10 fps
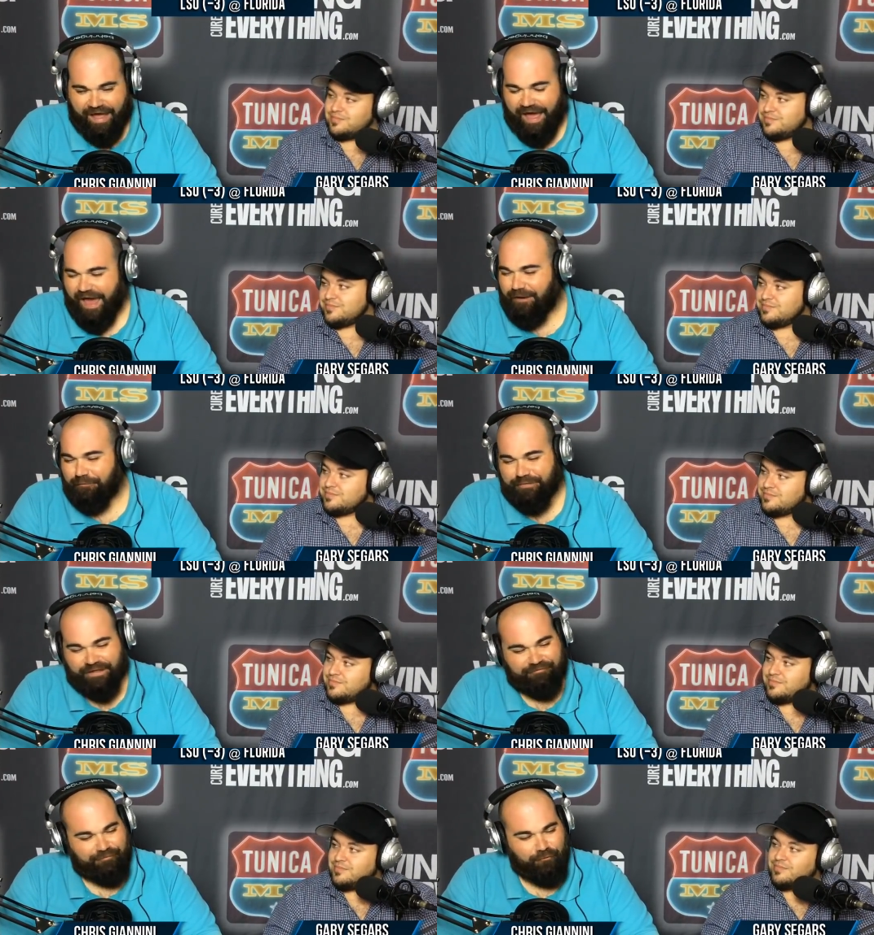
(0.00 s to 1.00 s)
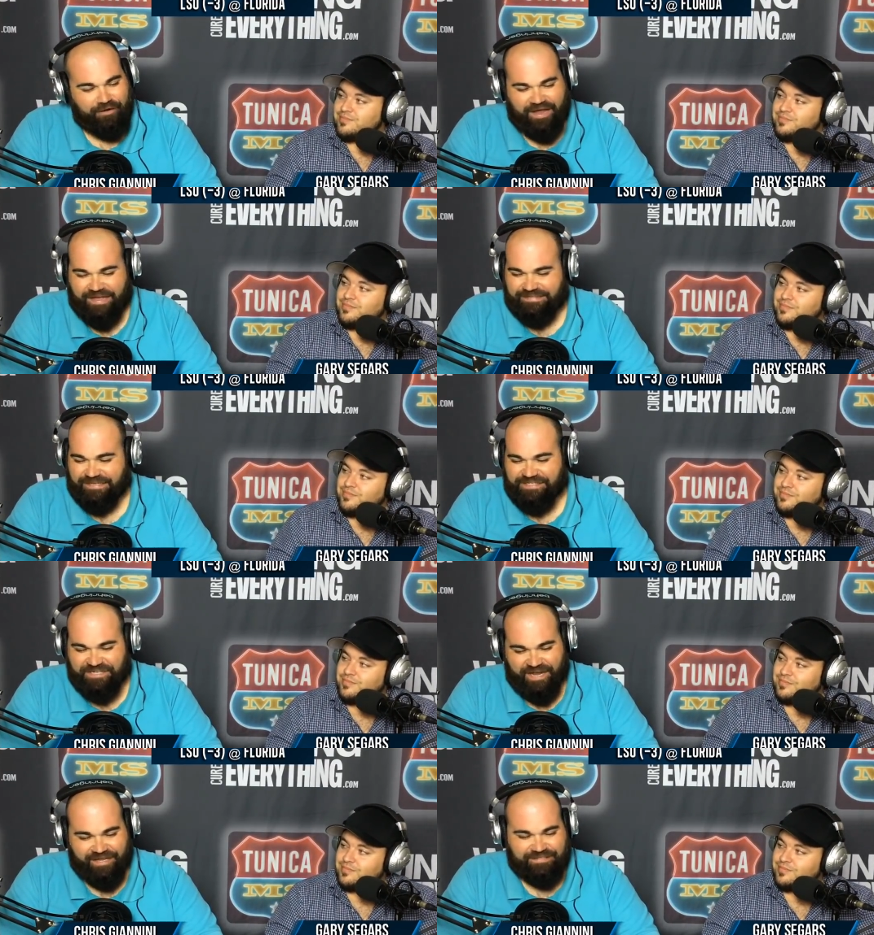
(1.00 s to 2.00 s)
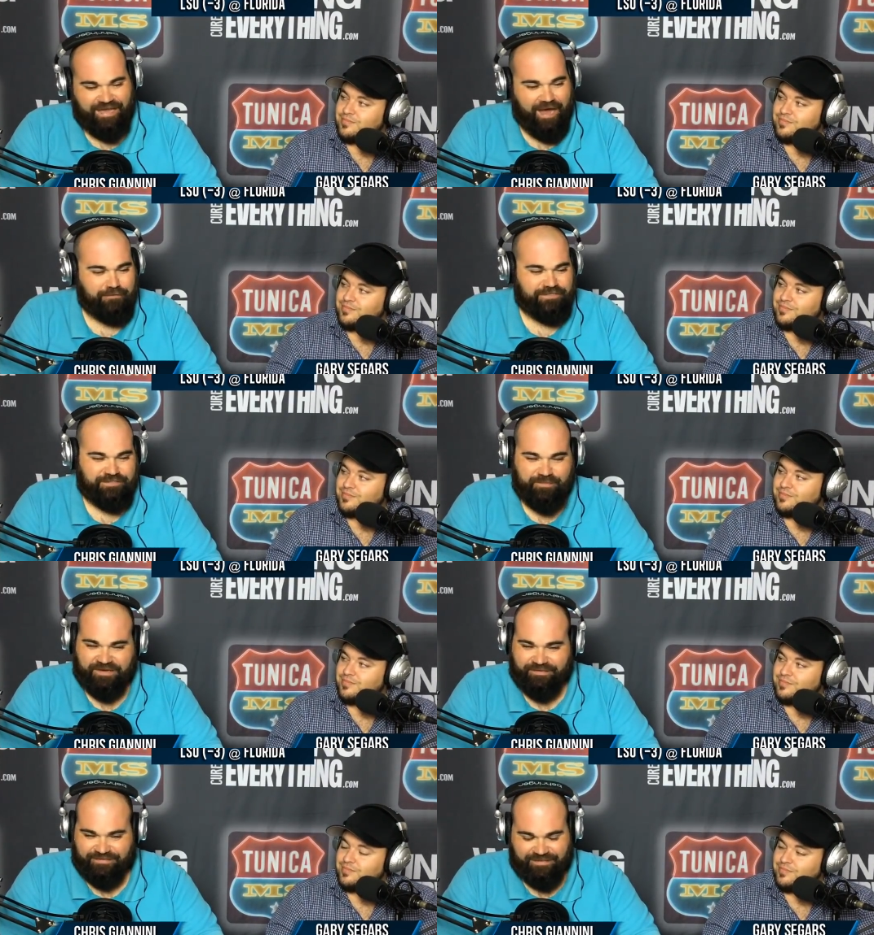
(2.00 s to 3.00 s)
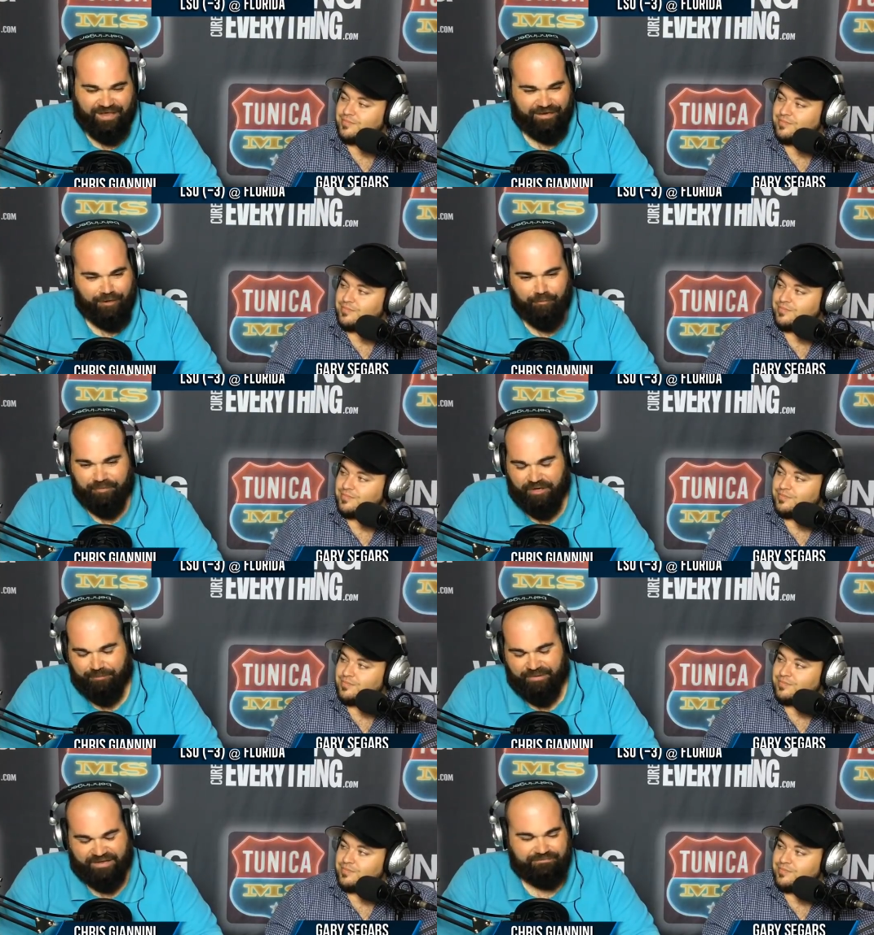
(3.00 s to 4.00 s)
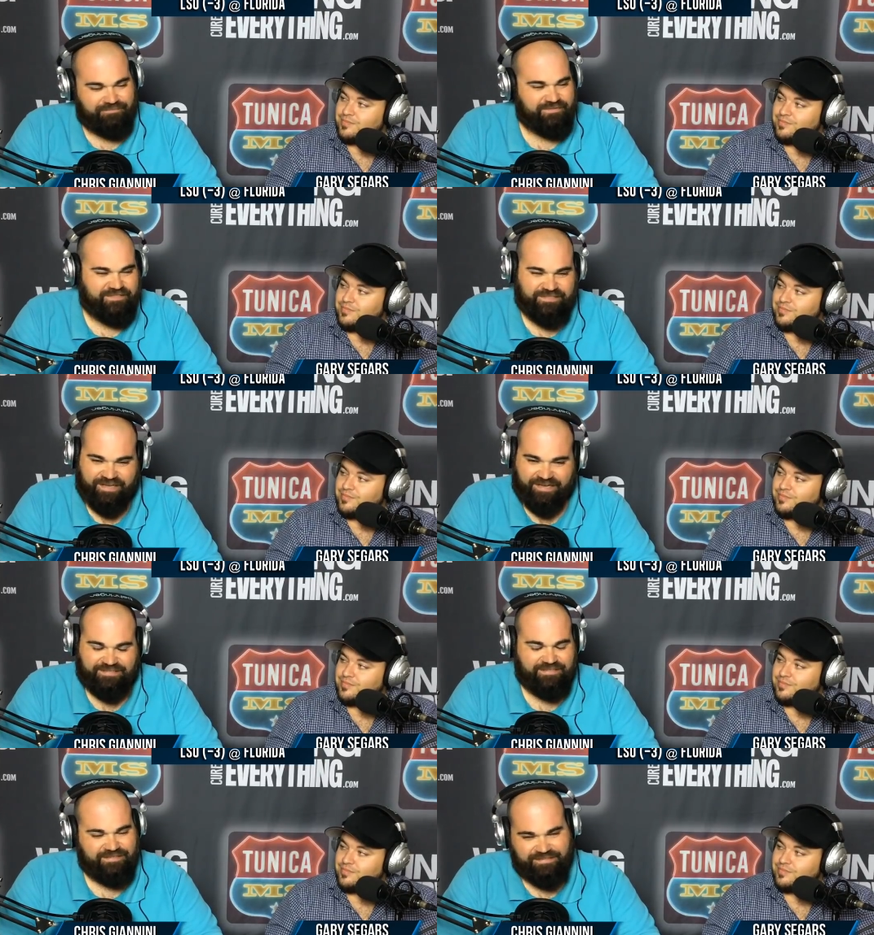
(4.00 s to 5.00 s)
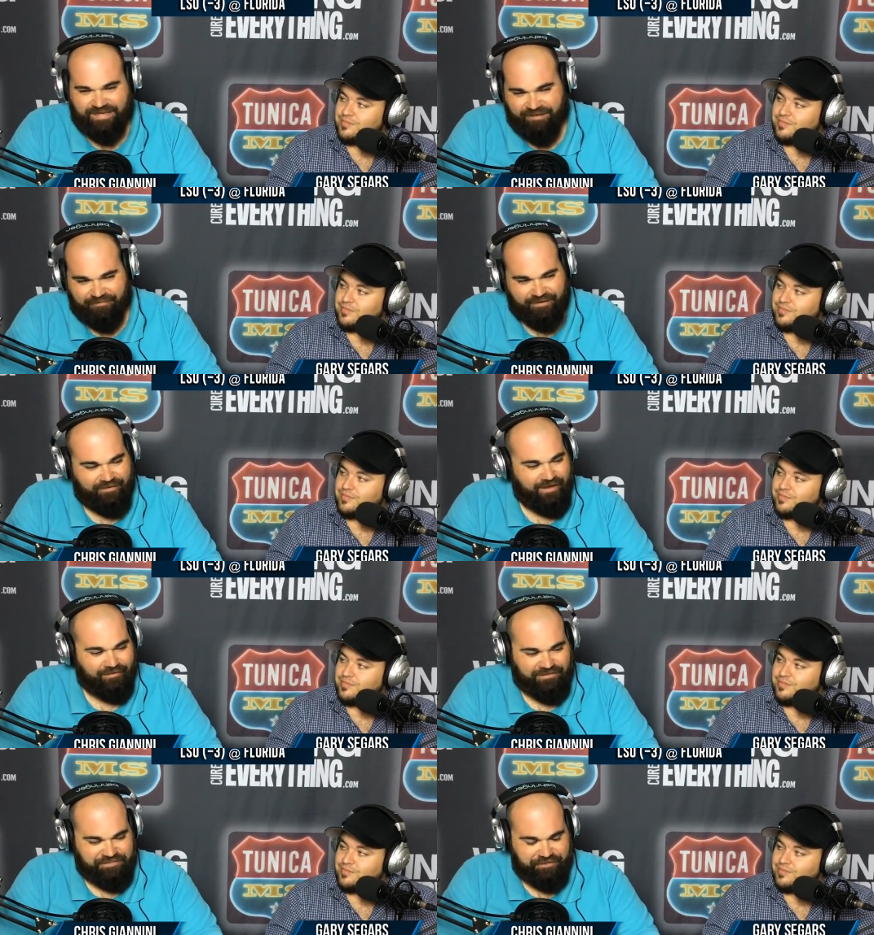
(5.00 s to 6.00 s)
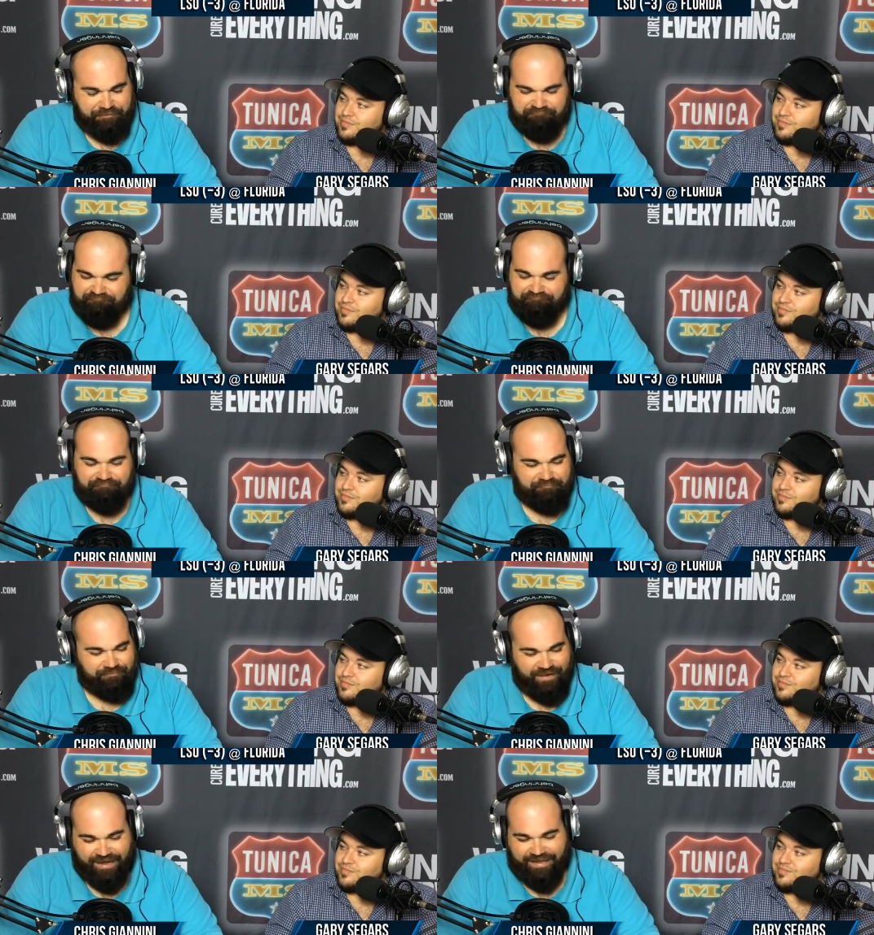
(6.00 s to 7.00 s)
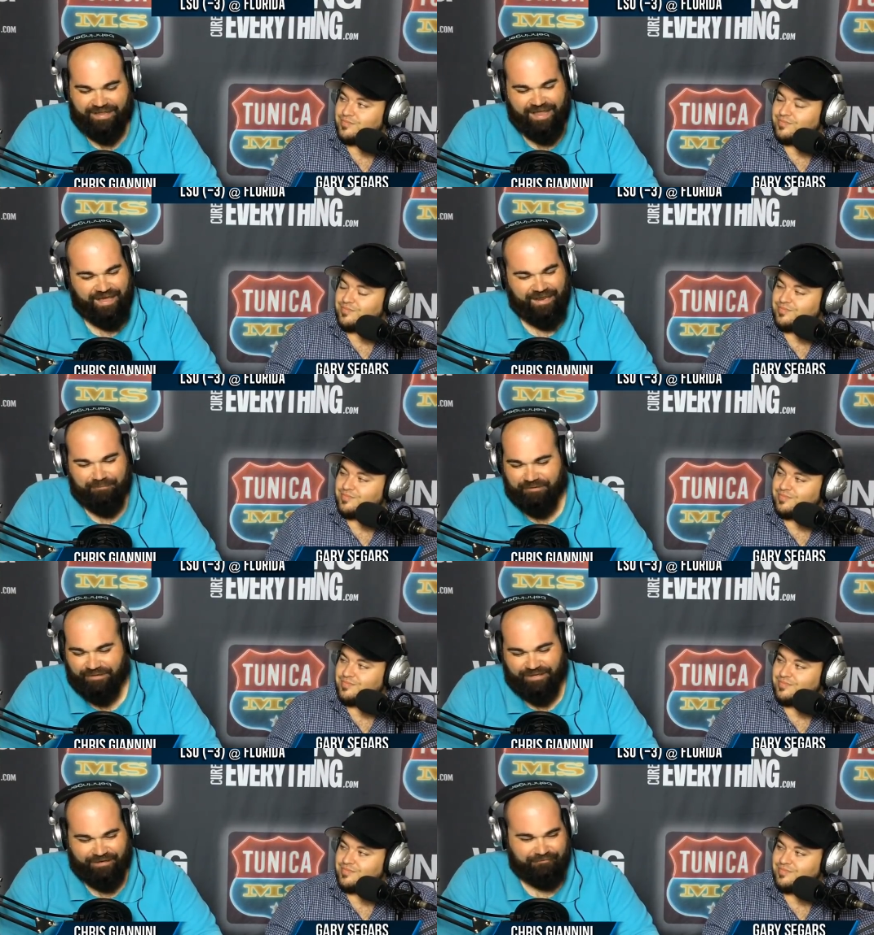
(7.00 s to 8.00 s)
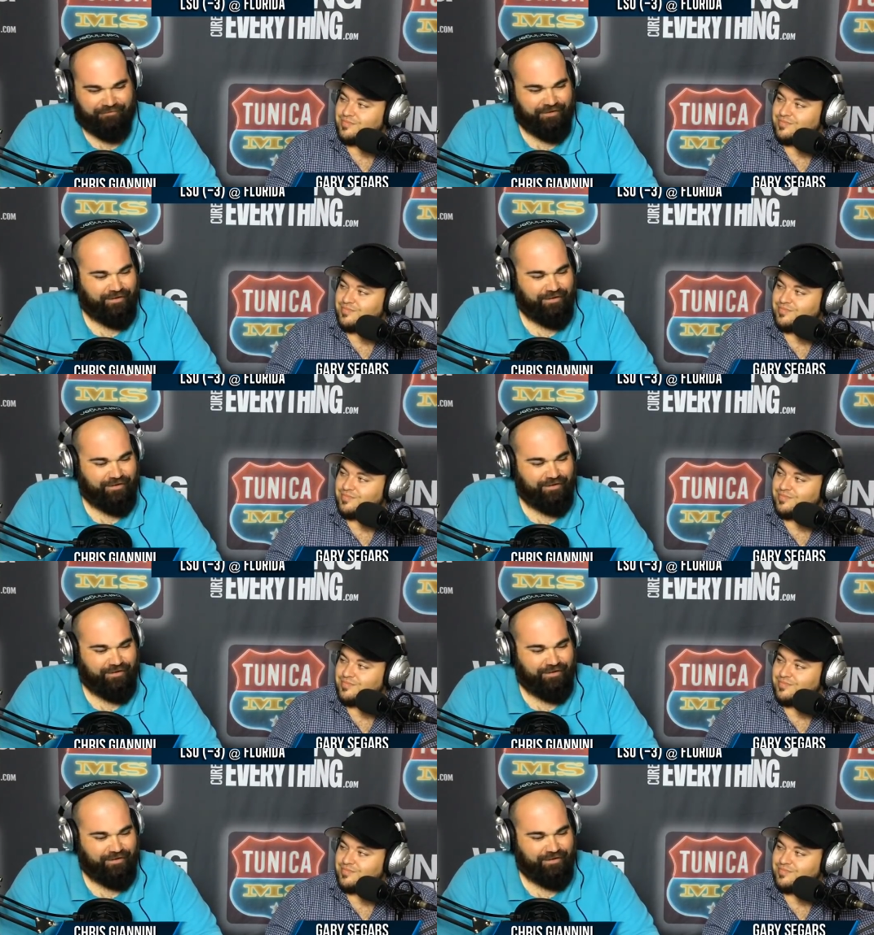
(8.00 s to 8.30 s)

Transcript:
Speaker 1: I don't think Florida has a chance. I was expecting this line to open up at six, seven LSU. I cannot believe